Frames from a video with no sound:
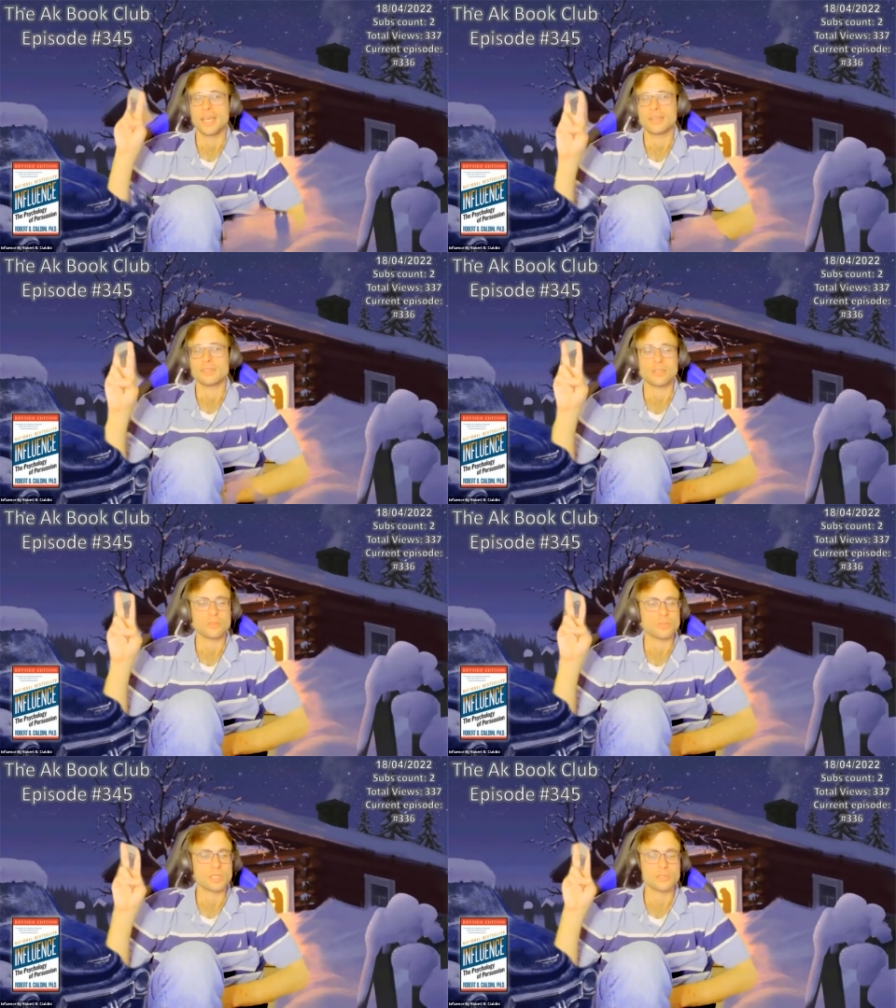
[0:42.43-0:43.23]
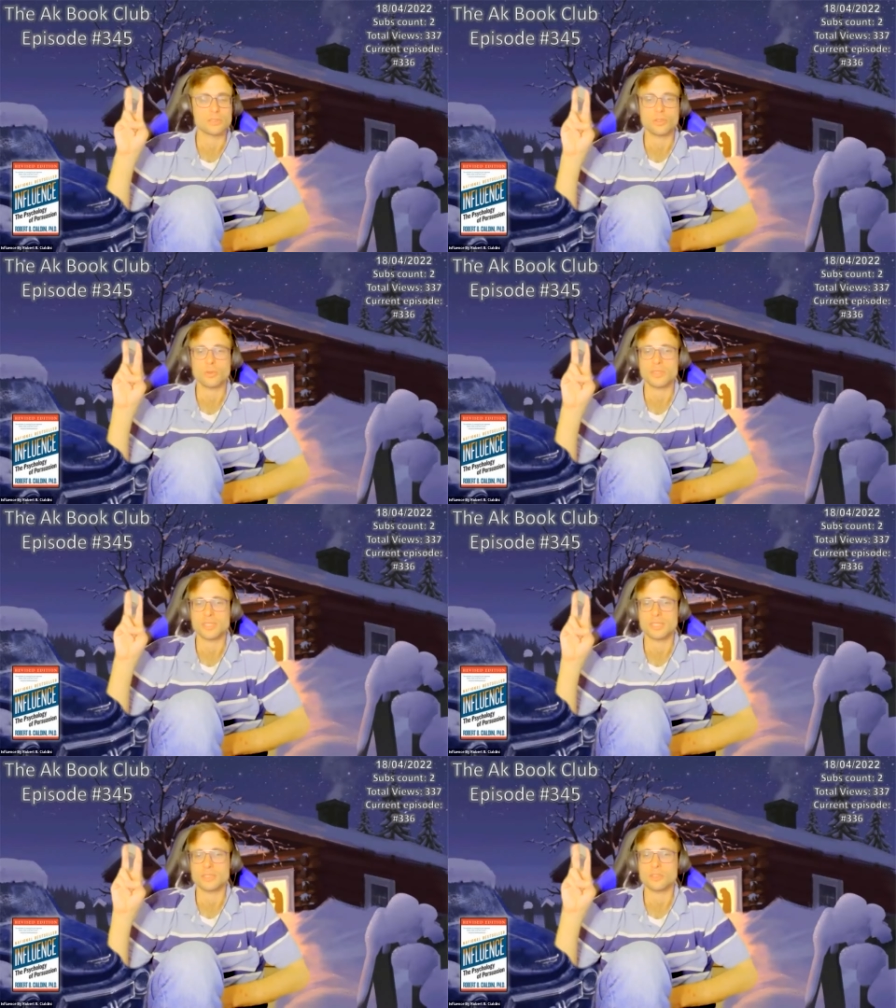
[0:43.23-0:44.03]
And the second tool that is going to help us
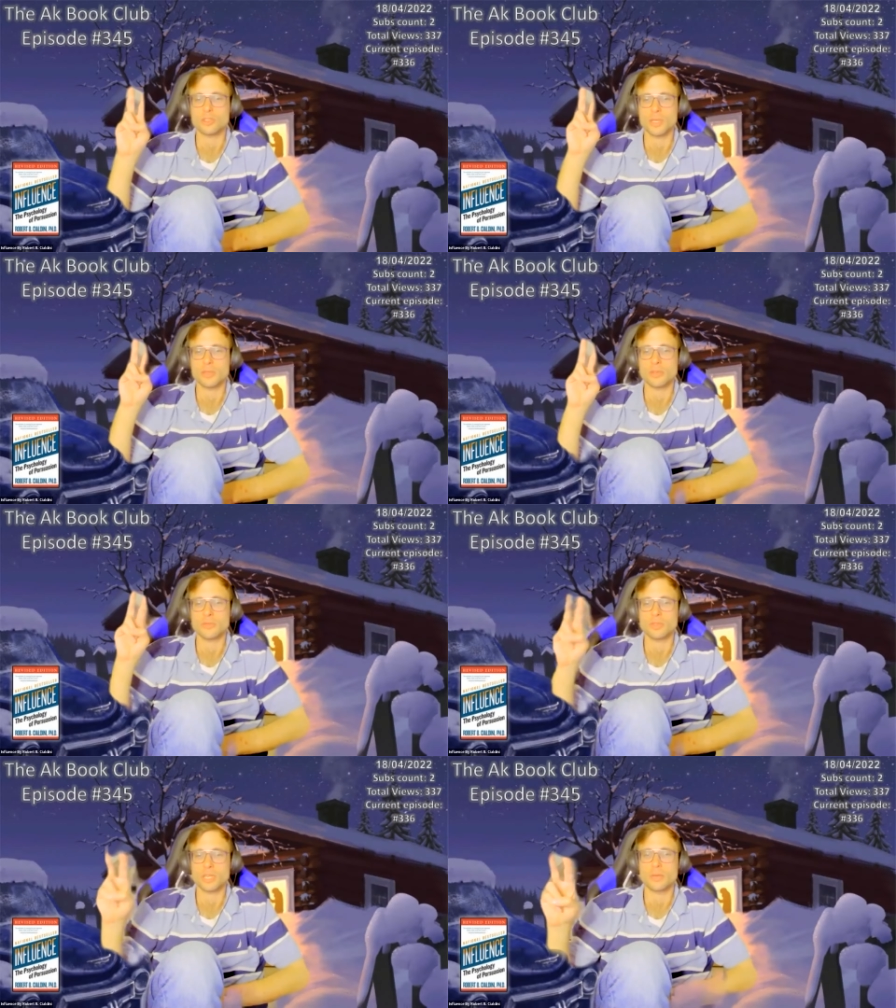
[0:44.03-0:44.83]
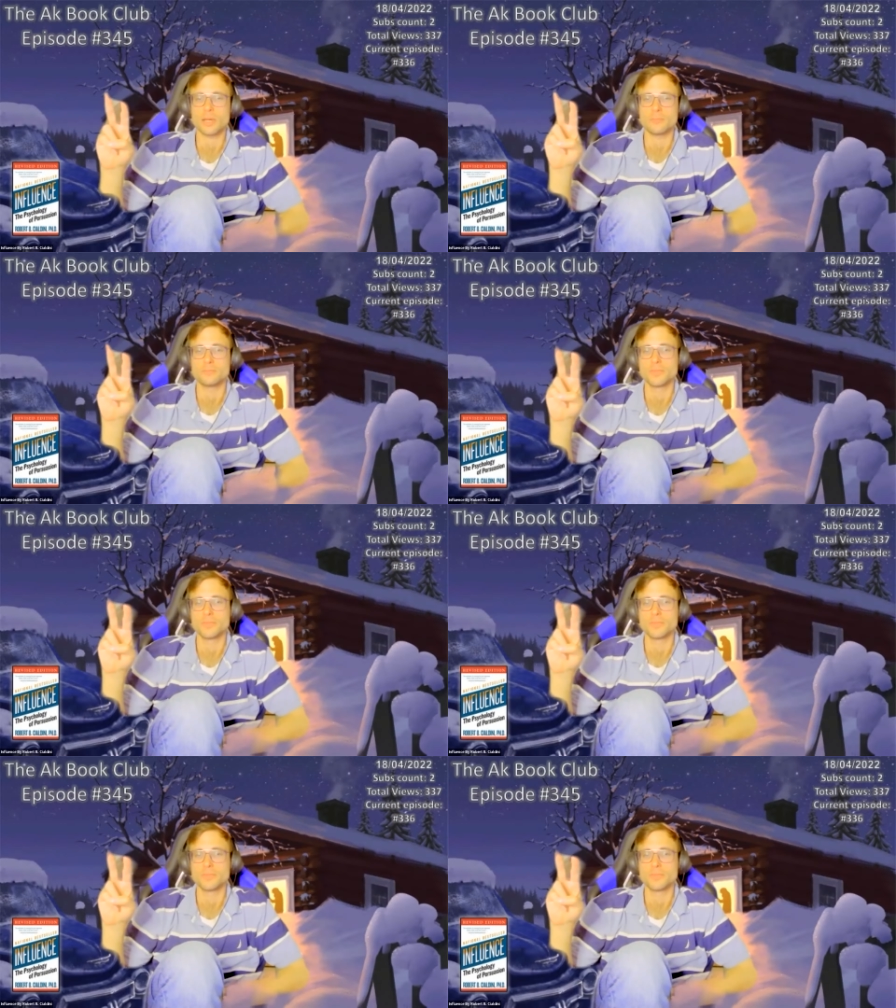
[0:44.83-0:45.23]
a lot is to communicate well for the camera.